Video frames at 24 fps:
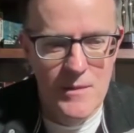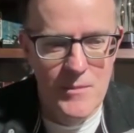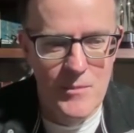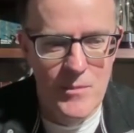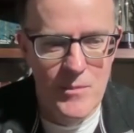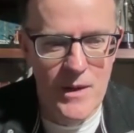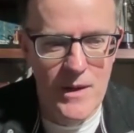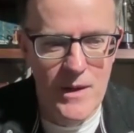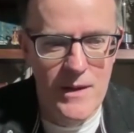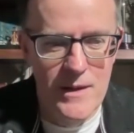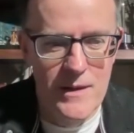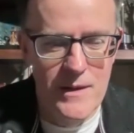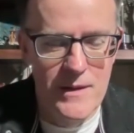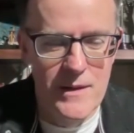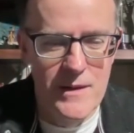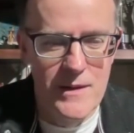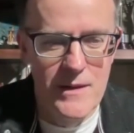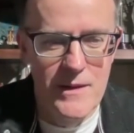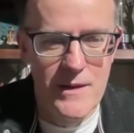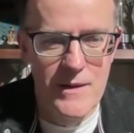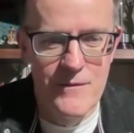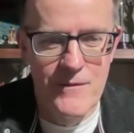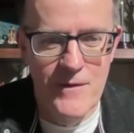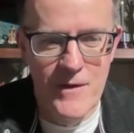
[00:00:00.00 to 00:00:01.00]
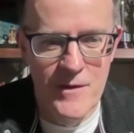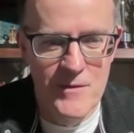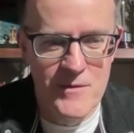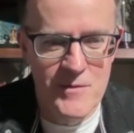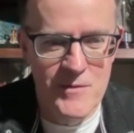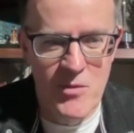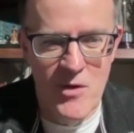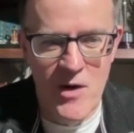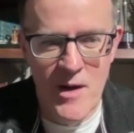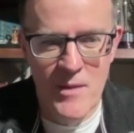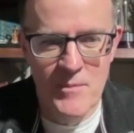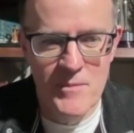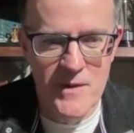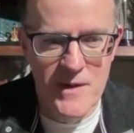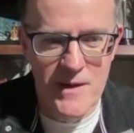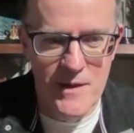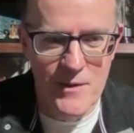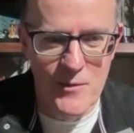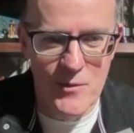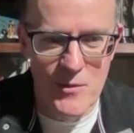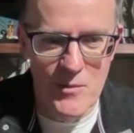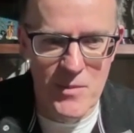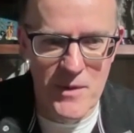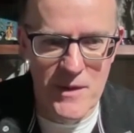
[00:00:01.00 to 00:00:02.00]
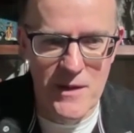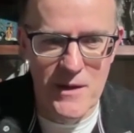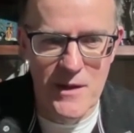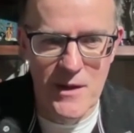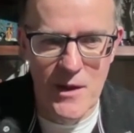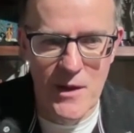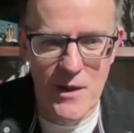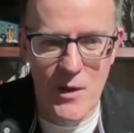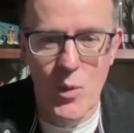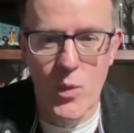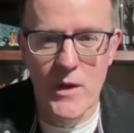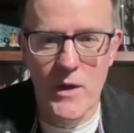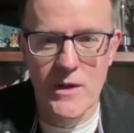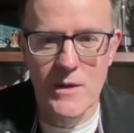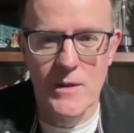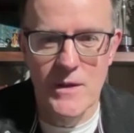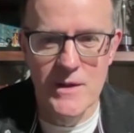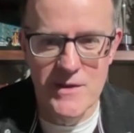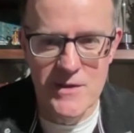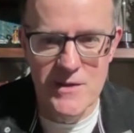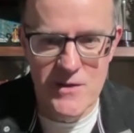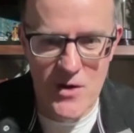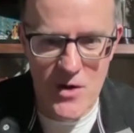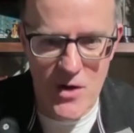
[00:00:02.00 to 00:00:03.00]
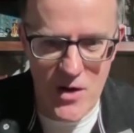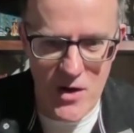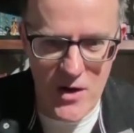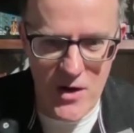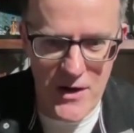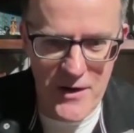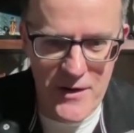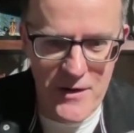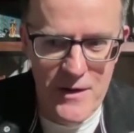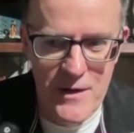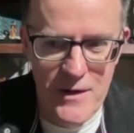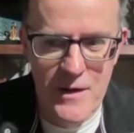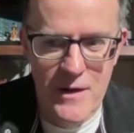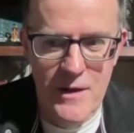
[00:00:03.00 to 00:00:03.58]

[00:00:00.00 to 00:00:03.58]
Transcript: But if I was prompting, it would be a wheelless car.